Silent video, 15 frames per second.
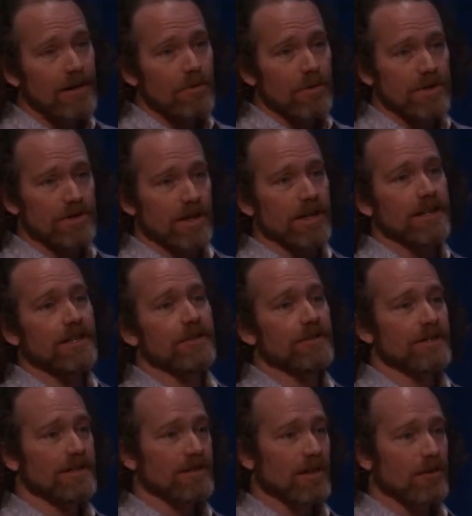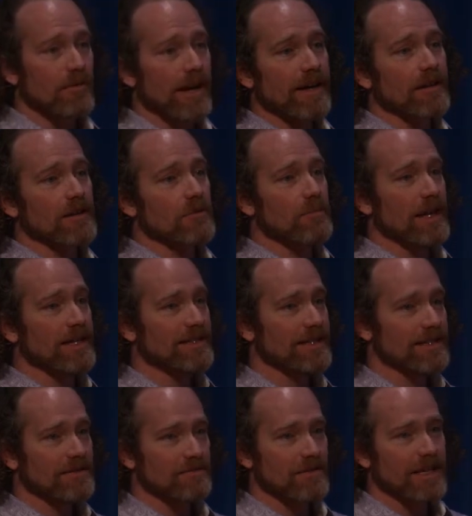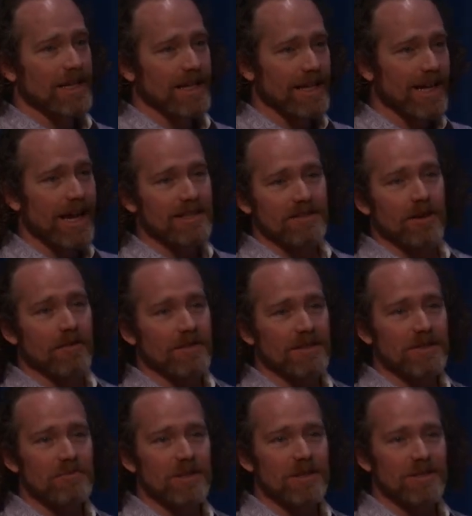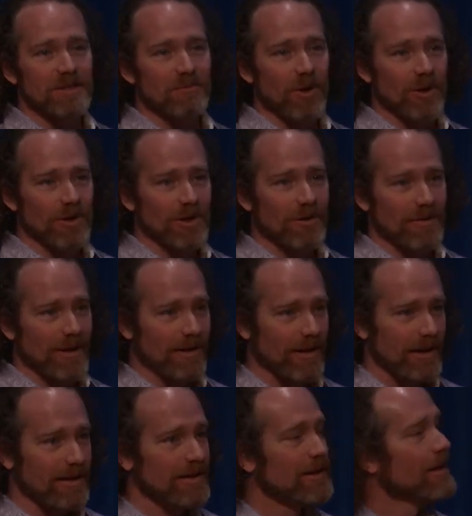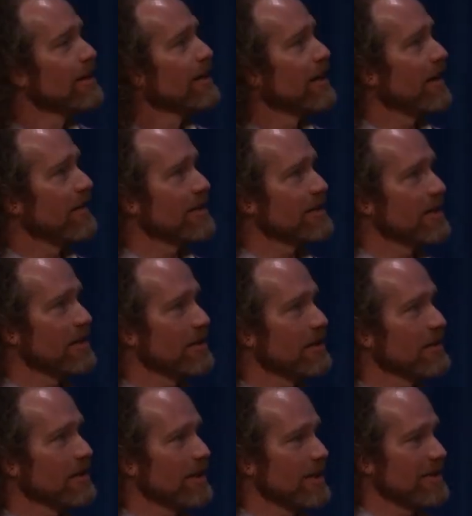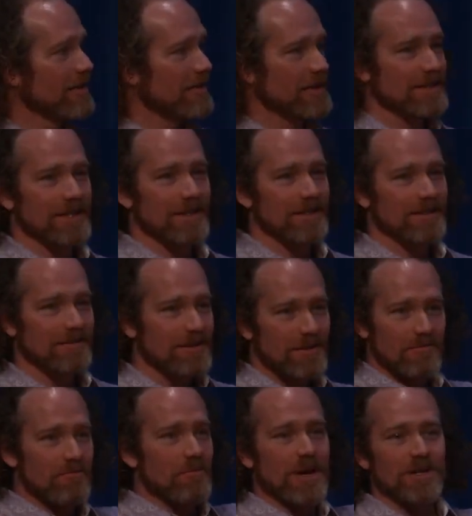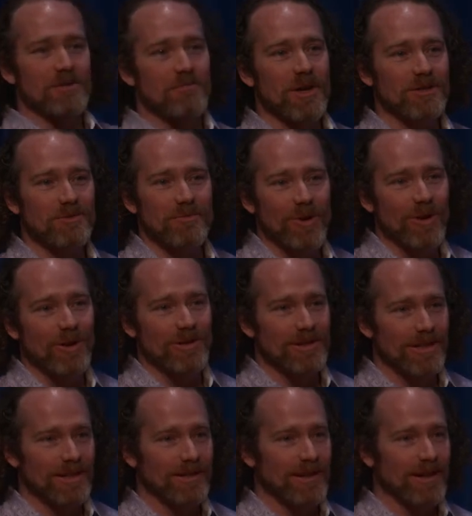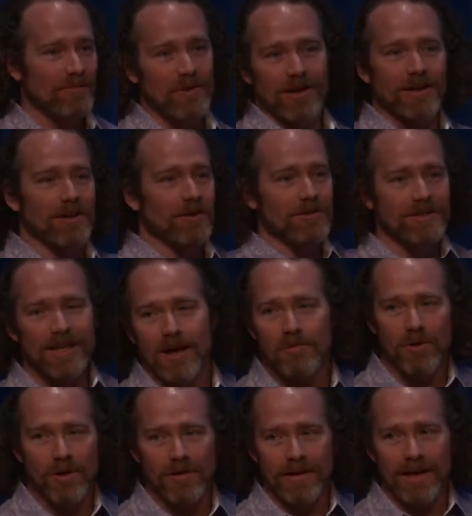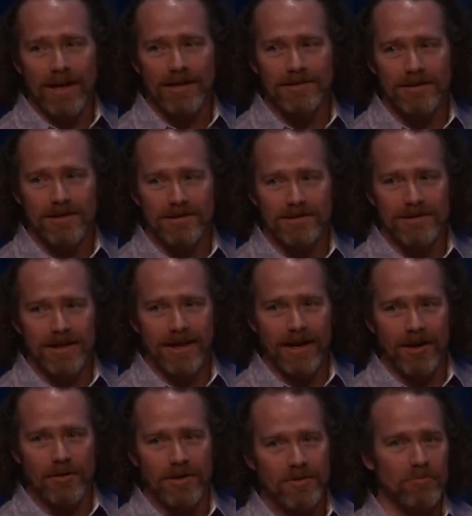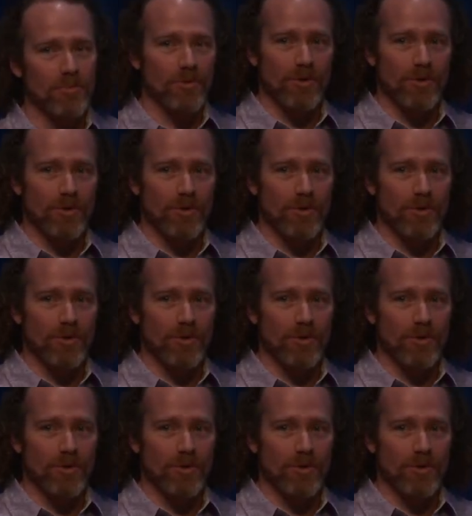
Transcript: We're starting to use this on a regular basis. It has to obviously be in a small enough area. If it's in a major metropolitan area, I'm not going to go sample all the gas stations in Calgary.